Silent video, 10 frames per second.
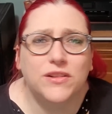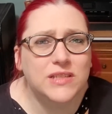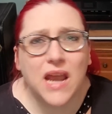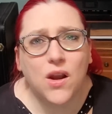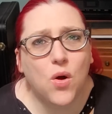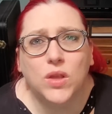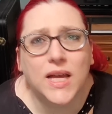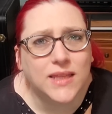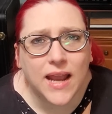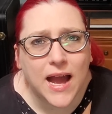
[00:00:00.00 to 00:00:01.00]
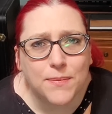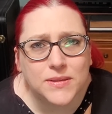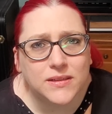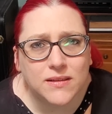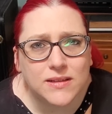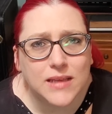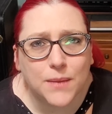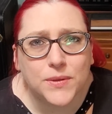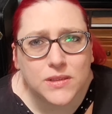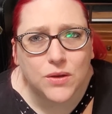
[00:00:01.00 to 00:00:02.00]
there's not a whole lot that happens in this
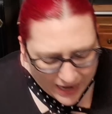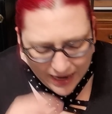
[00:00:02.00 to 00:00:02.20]
episode,